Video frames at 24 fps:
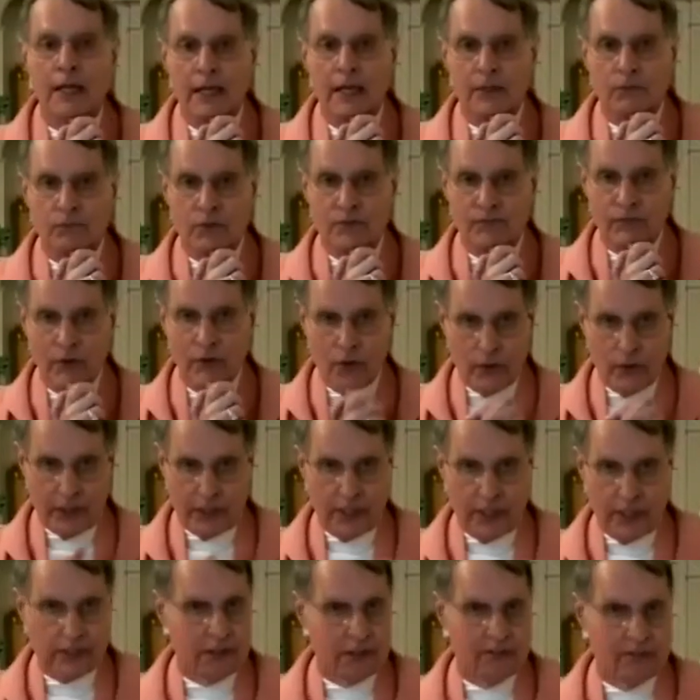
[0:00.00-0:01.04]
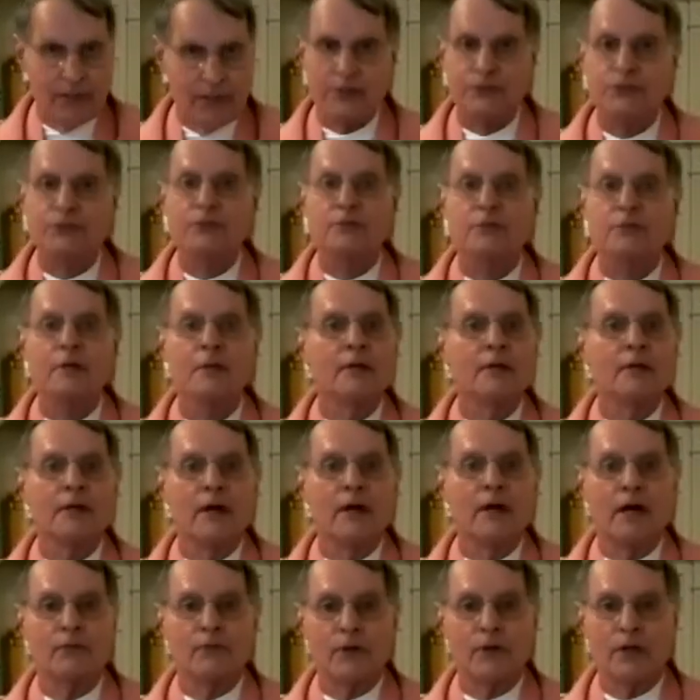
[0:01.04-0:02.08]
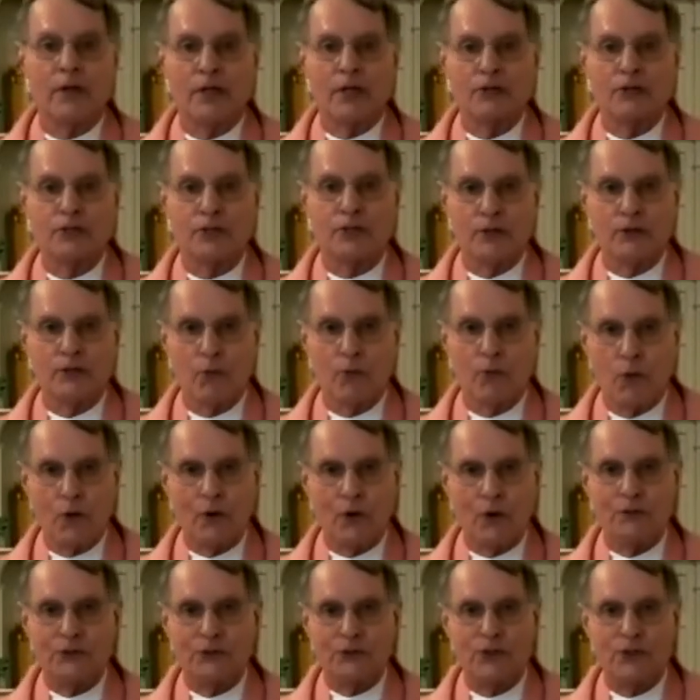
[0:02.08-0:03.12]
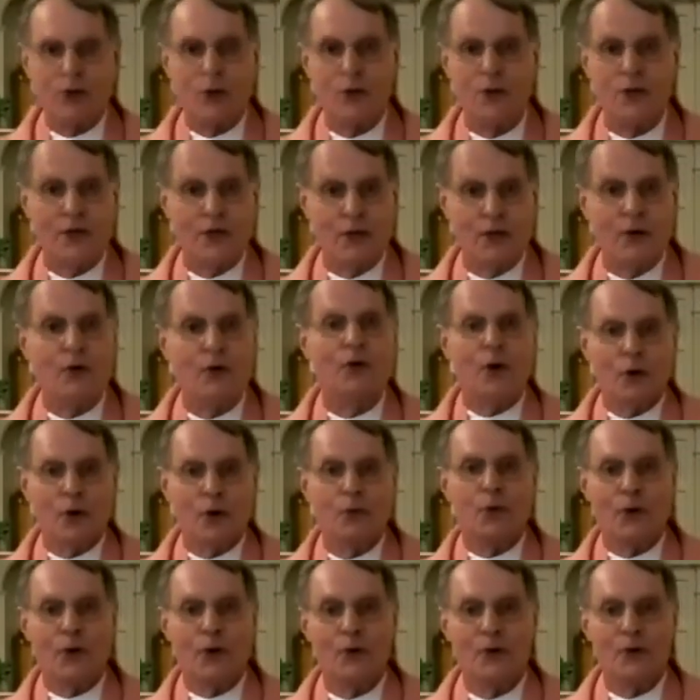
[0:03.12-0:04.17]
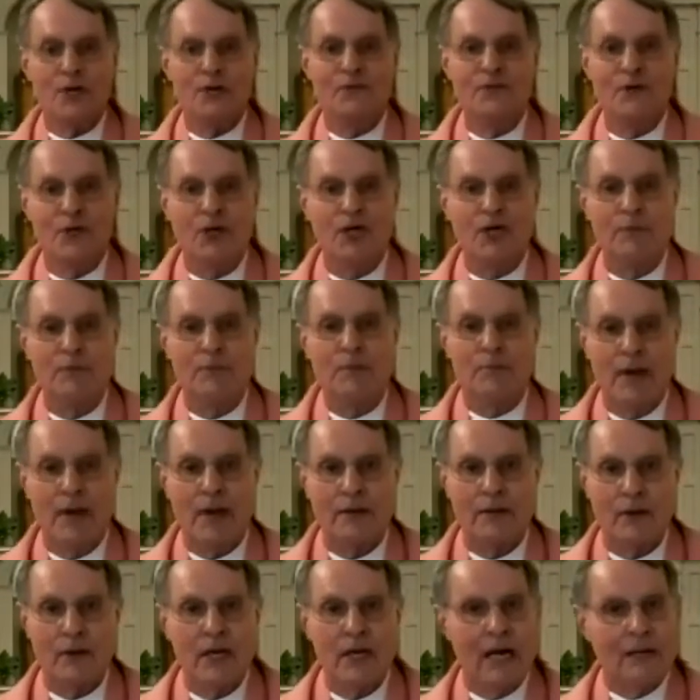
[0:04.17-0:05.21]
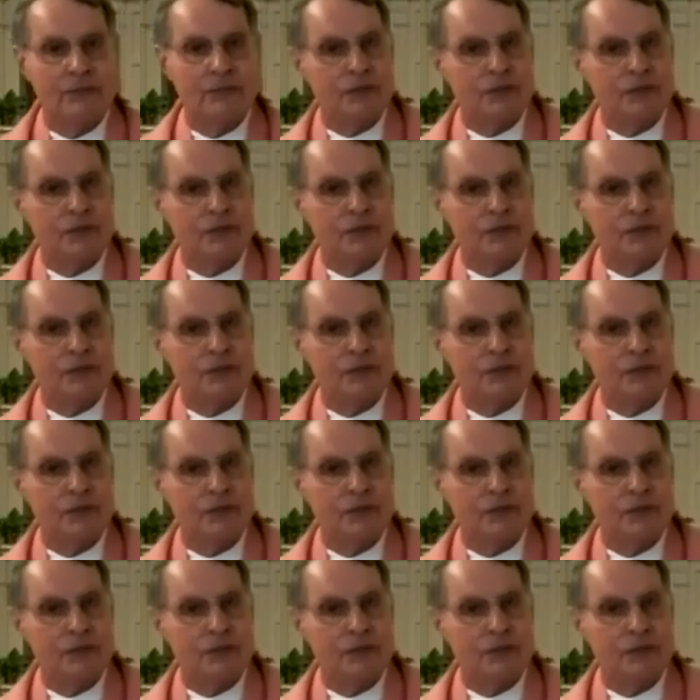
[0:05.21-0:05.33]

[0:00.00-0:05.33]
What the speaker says: And we've already got the best congregation in the world, so we're even going to be better.